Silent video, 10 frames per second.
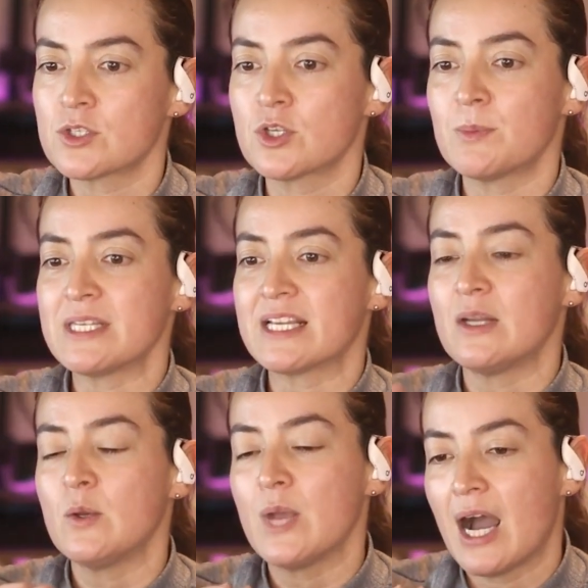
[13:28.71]
So
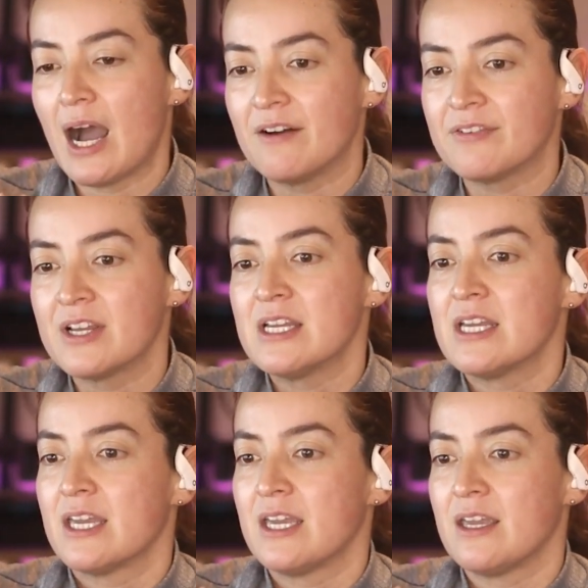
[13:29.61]
basically, we have
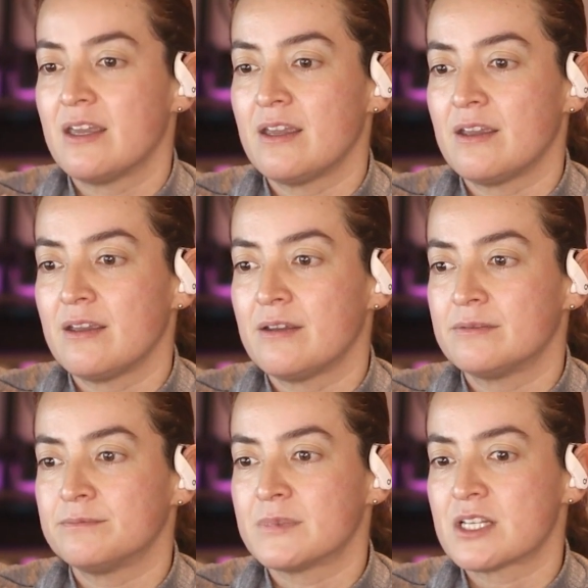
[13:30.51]

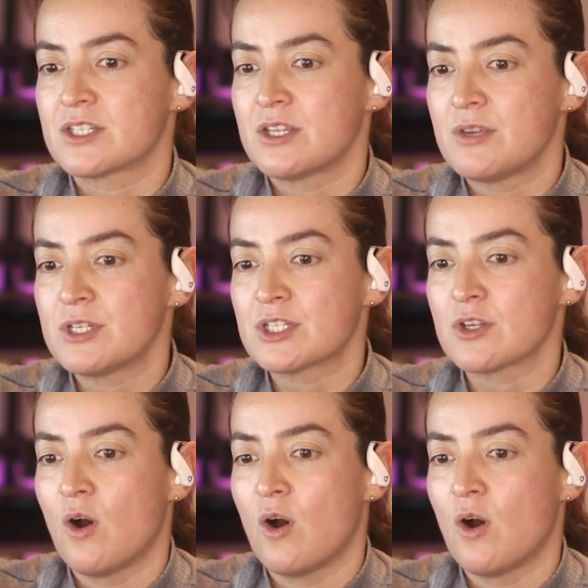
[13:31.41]
a series